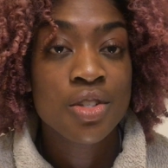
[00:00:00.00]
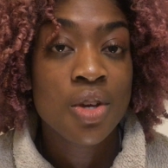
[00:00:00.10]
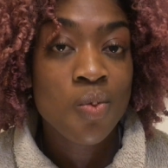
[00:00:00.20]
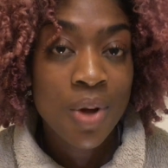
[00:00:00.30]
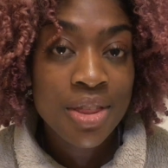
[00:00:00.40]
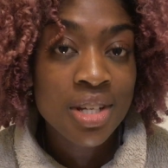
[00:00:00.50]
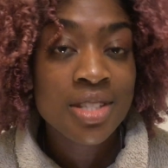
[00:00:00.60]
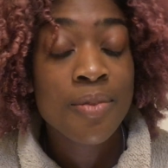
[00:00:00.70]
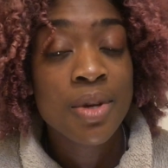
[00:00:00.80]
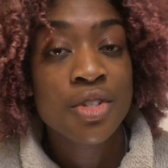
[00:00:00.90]
So one thing
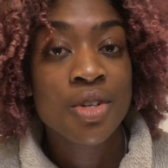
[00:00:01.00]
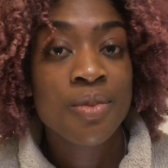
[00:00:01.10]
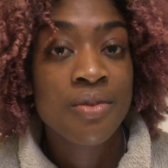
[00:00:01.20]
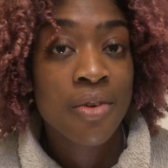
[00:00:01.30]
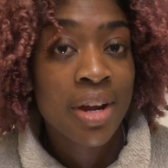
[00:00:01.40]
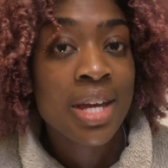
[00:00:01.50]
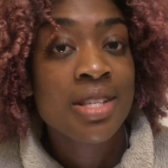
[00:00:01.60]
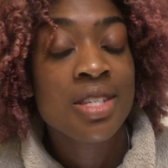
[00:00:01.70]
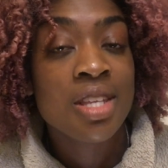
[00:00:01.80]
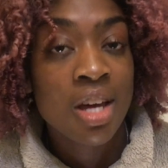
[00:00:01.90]
to mention before I get
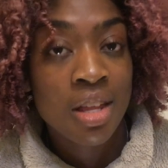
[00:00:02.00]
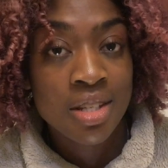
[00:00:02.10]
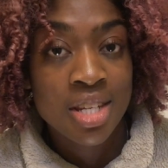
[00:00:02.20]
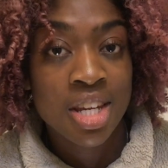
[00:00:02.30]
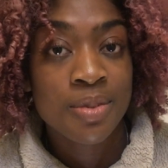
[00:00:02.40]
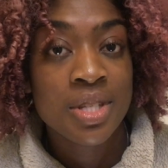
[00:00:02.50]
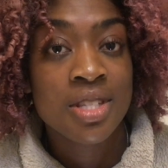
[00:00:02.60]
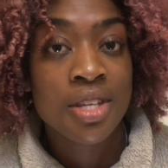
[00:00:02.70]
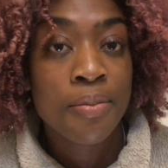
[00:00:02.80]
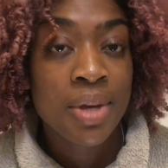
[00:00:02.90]
into the other tips
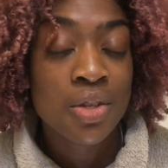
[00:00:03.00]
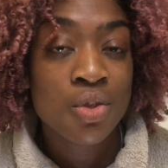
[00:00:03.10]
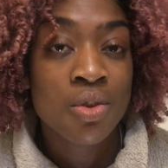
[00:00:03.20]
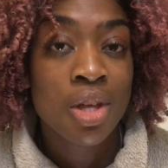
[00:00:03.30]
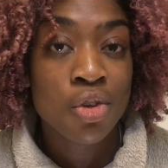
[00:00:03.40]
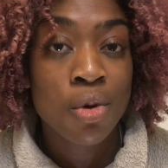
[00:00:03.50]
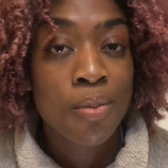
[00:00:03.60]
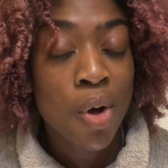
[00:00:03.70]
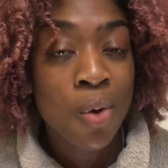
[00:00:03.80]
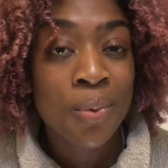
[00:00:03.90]
is to make sure that your
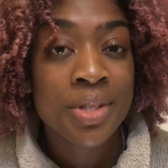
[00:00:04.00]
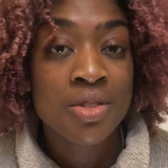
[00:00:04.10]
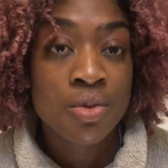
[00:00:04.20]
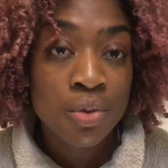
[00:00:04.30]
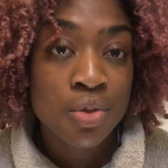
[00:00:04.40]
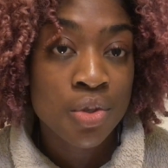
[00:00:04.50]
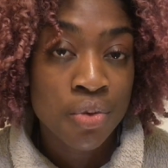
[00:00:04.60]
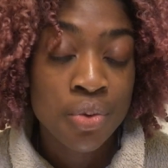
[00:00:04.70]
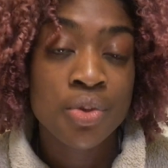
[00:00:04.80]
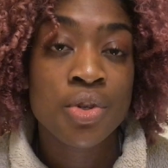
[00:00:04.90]
pole is not
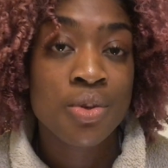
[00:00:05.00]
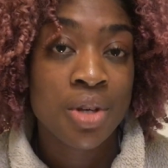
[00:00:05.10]
screwed too